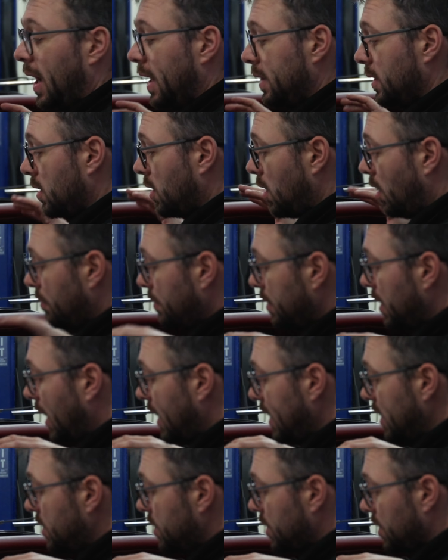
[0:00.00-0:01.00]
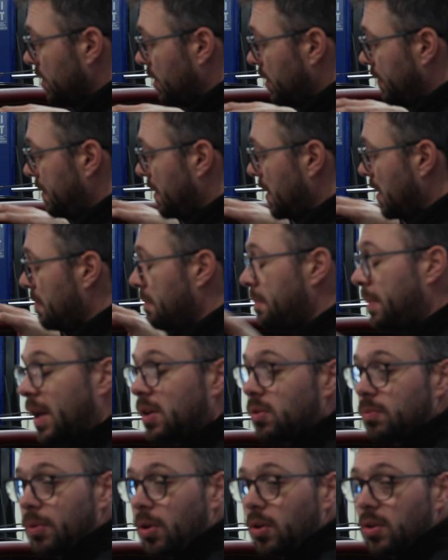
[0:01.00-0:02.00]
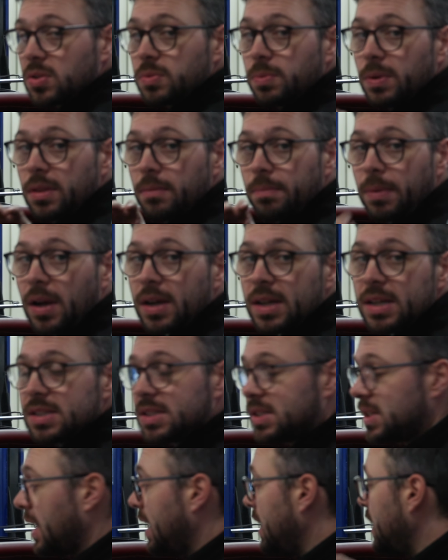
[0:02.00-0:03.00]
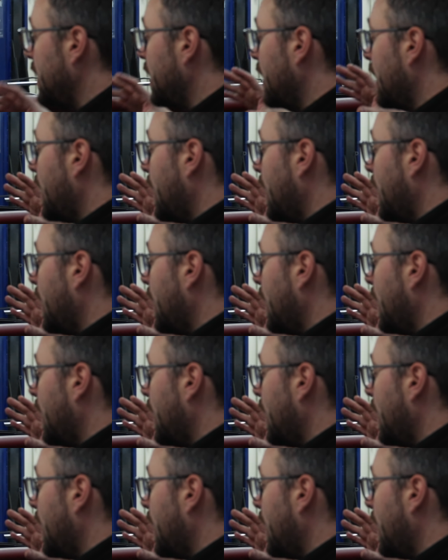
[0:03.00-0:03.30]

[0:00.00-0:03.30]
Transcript: And the combination of the pedal box with the bucket seat